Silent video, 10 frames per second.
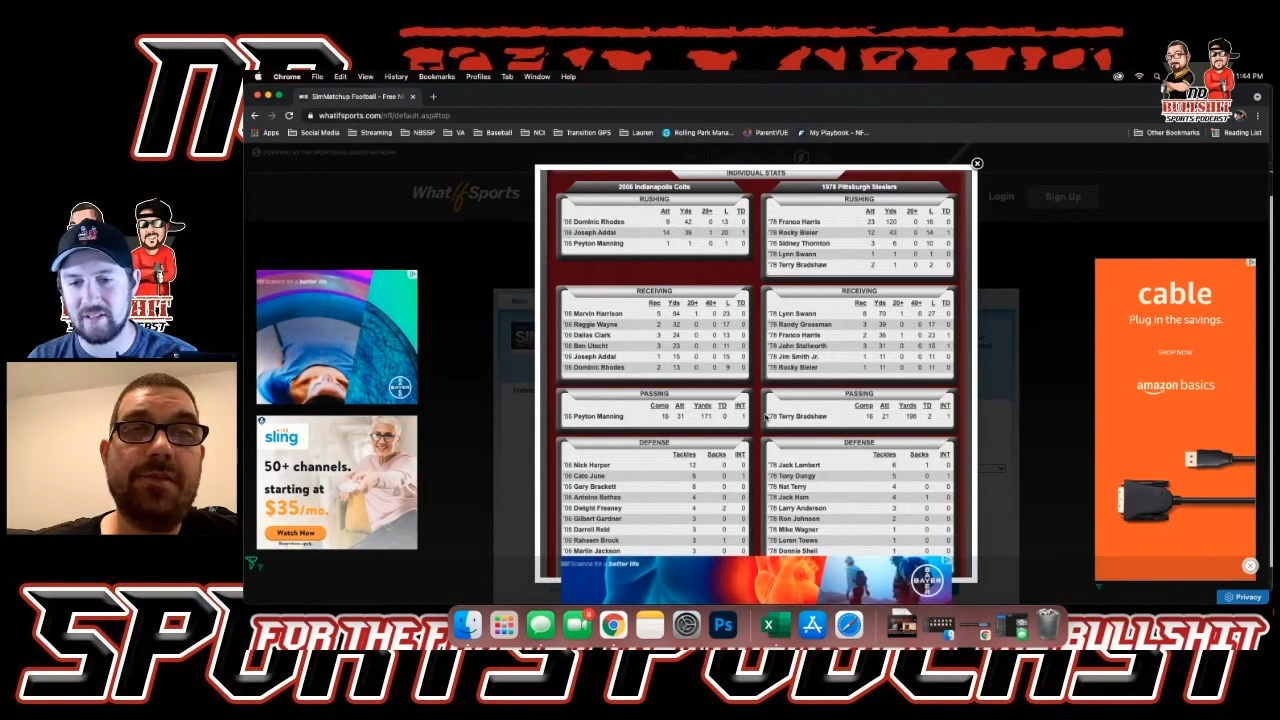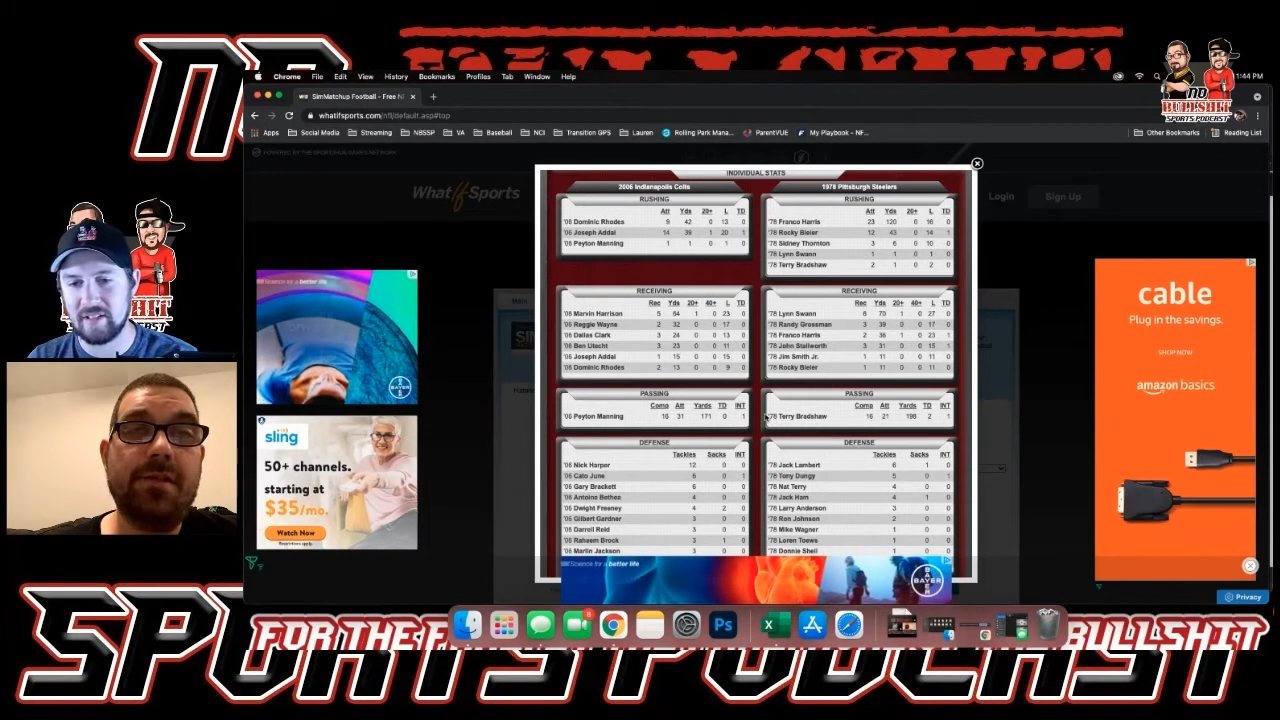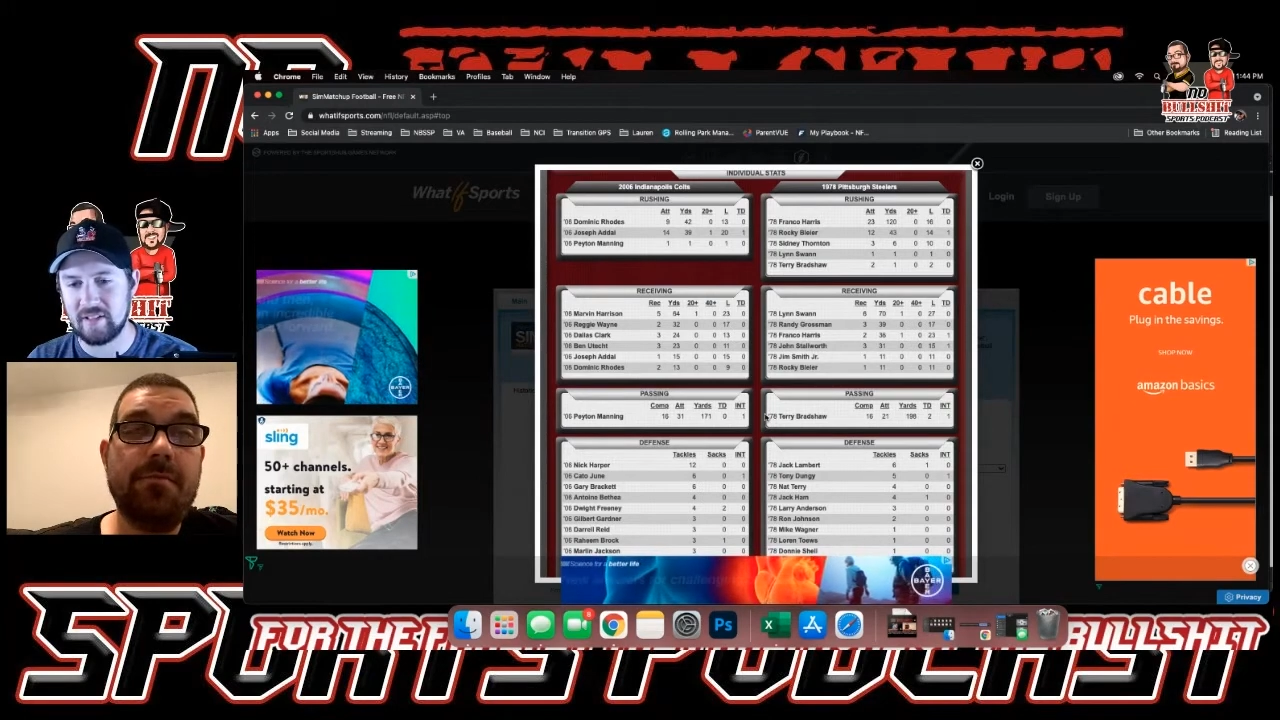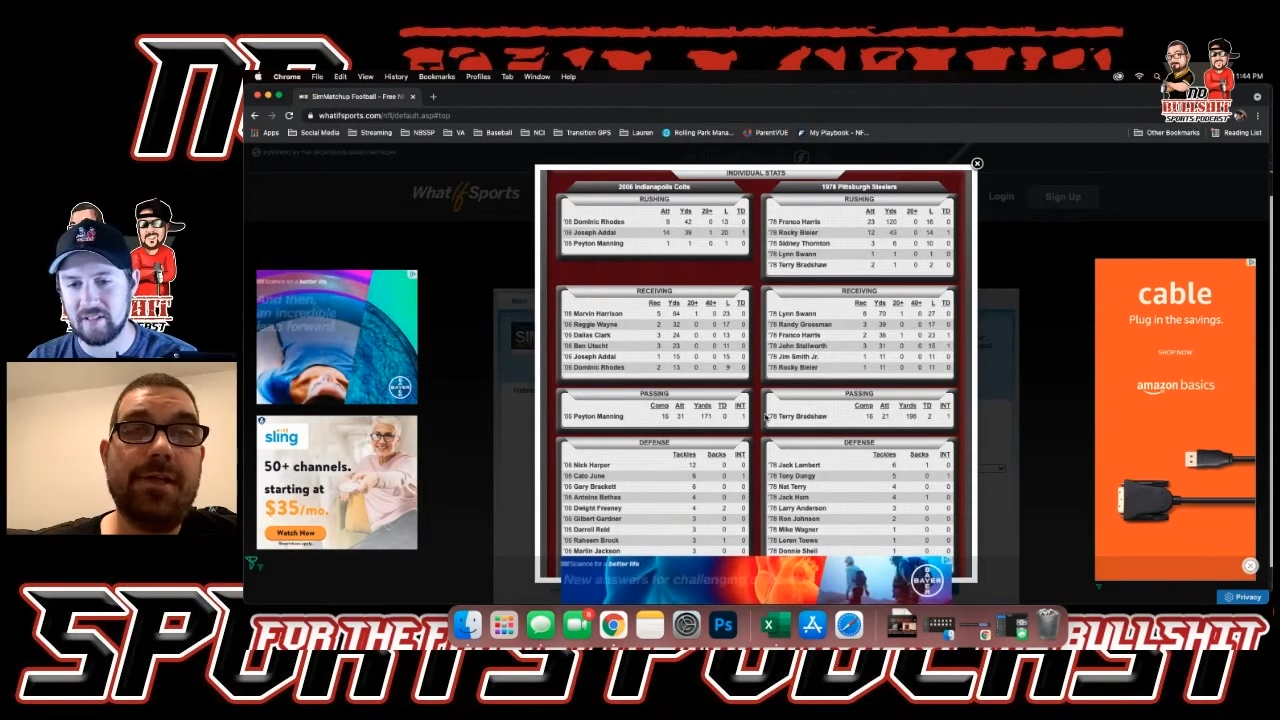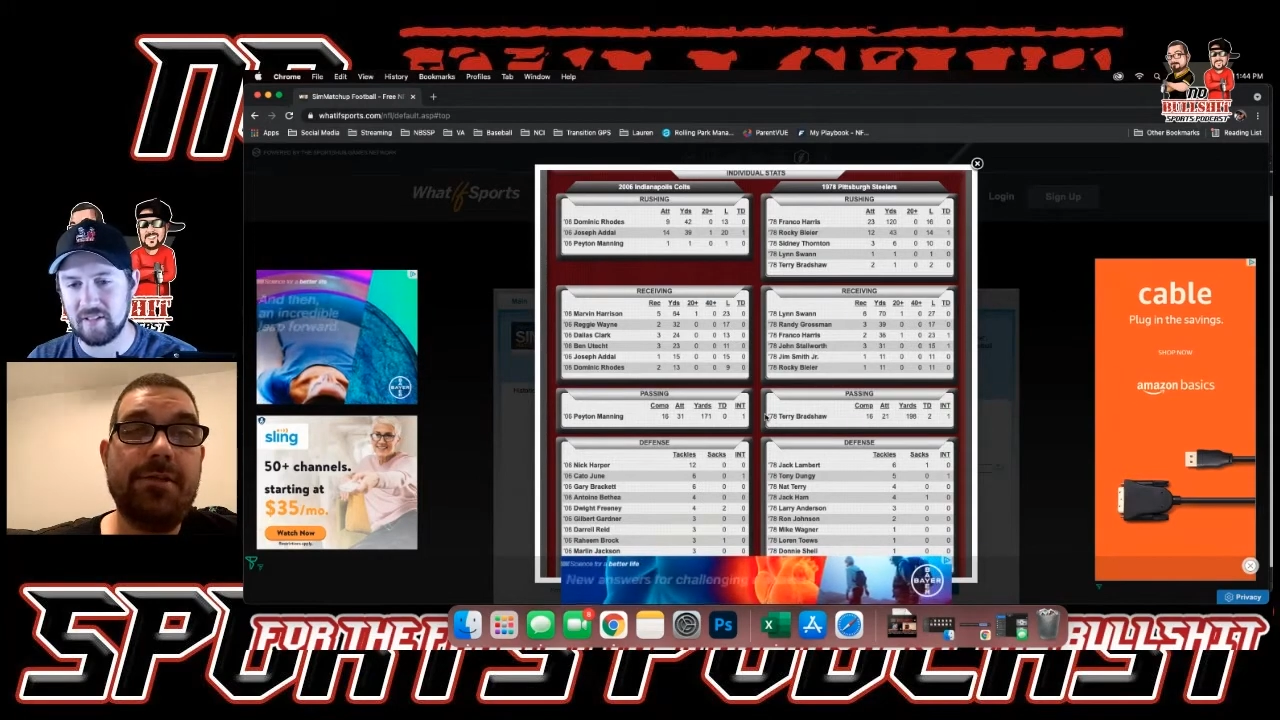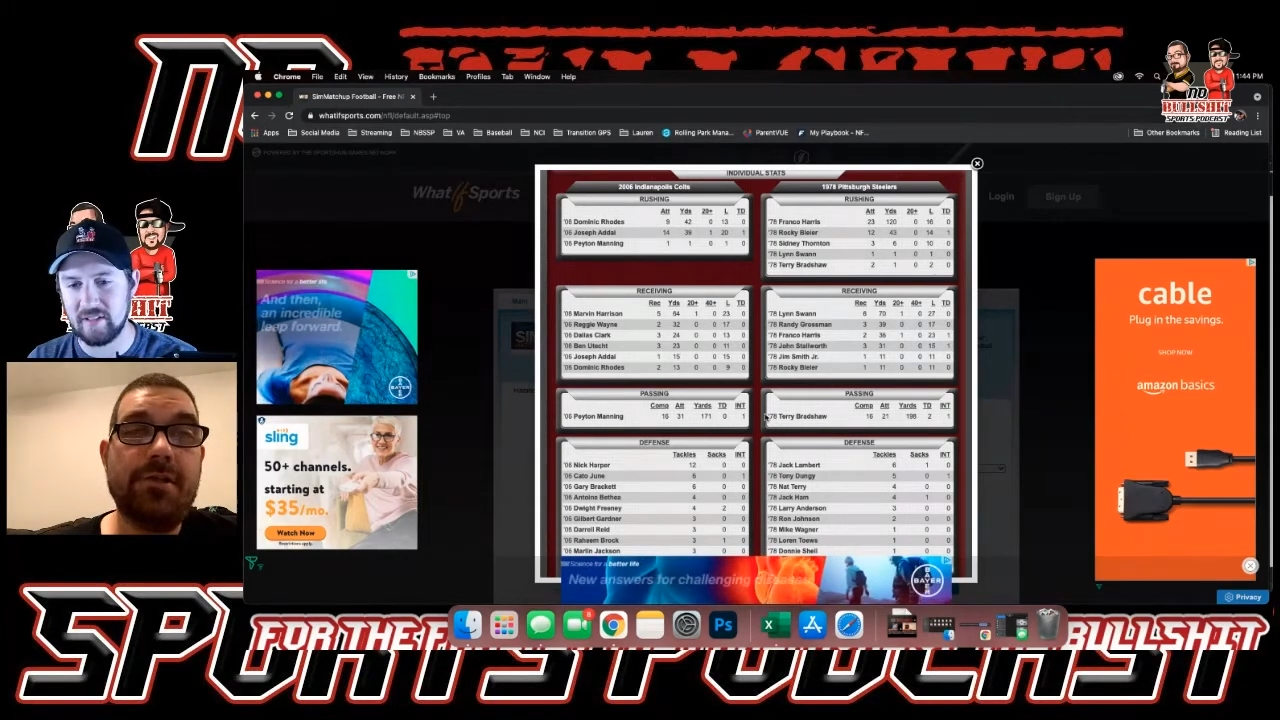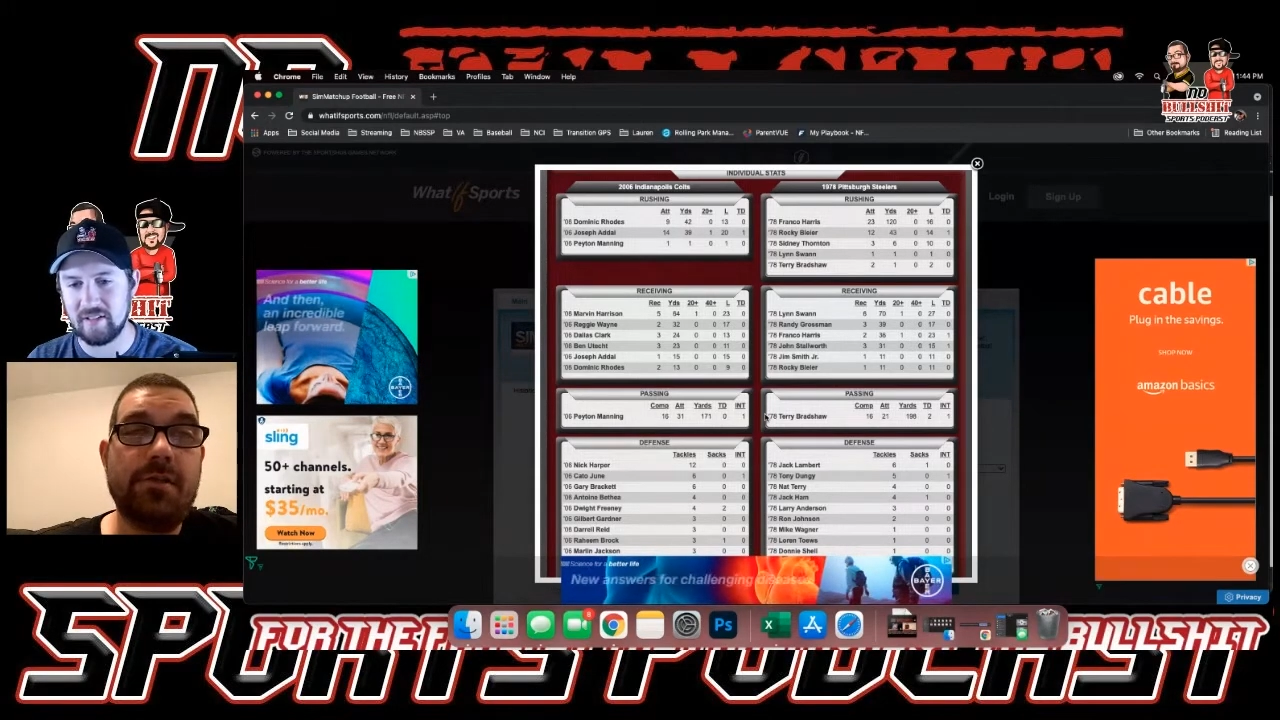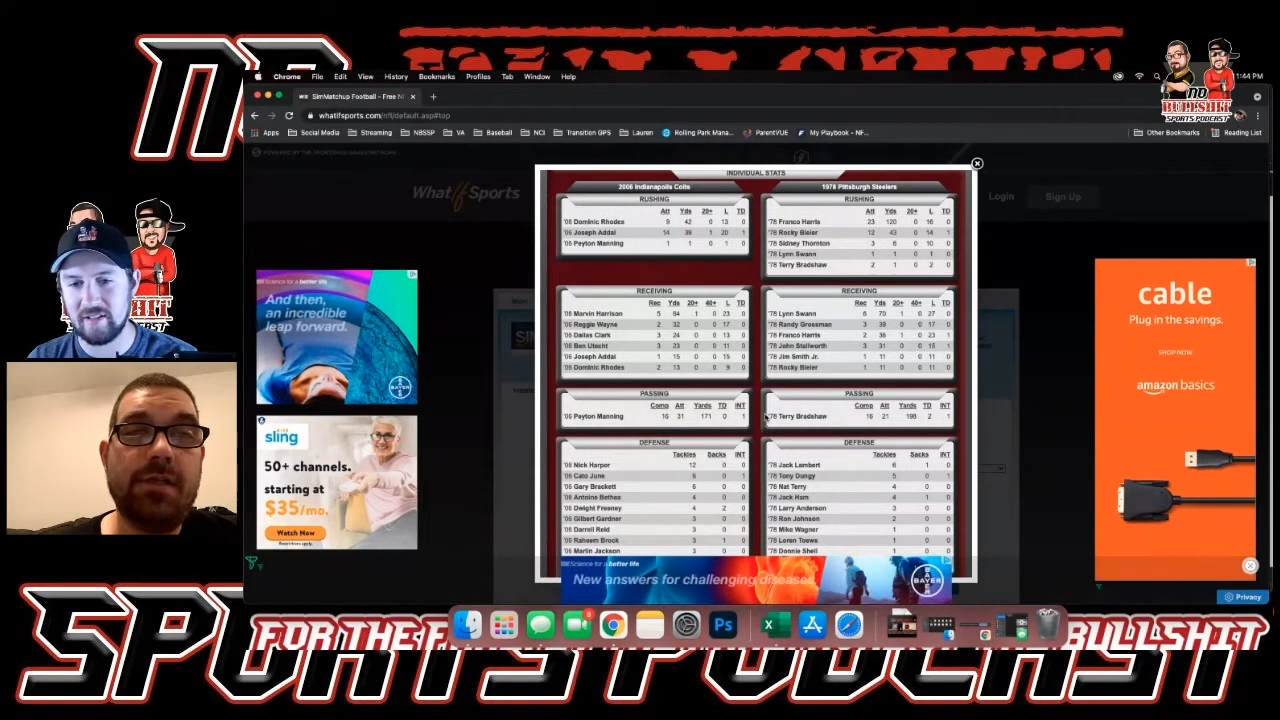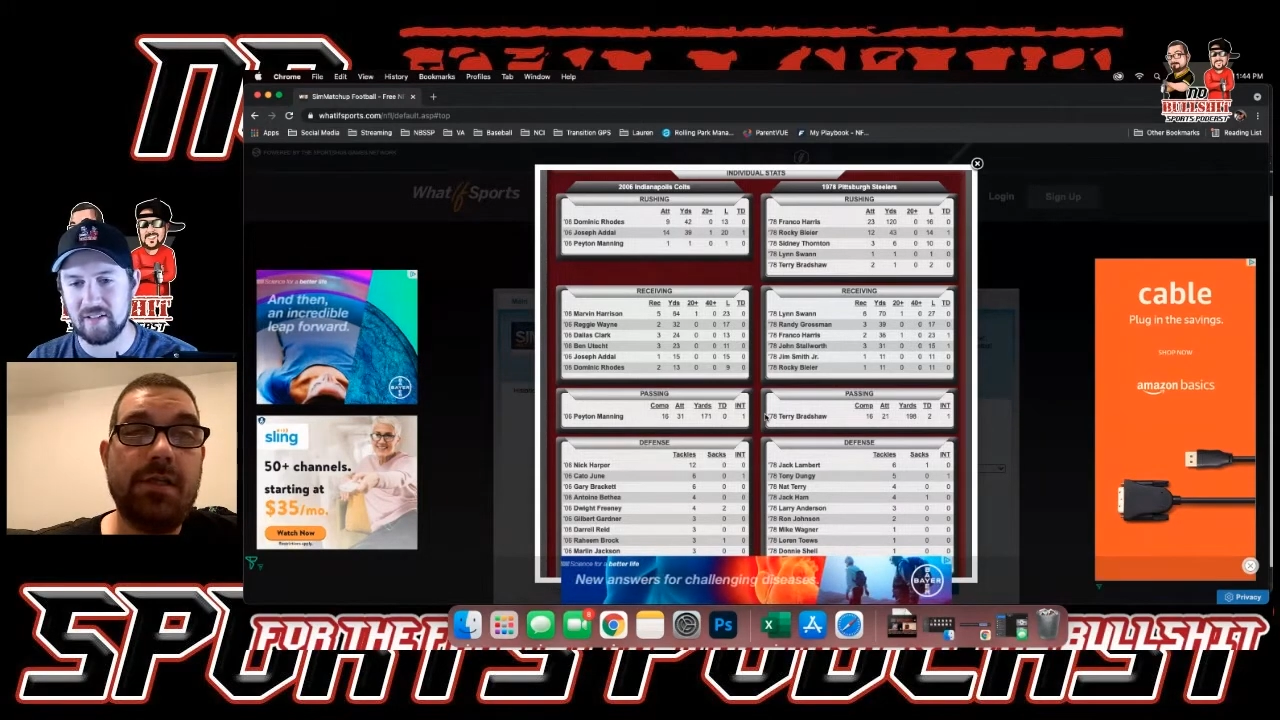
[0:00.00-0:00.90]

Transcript: Terry Bradshaw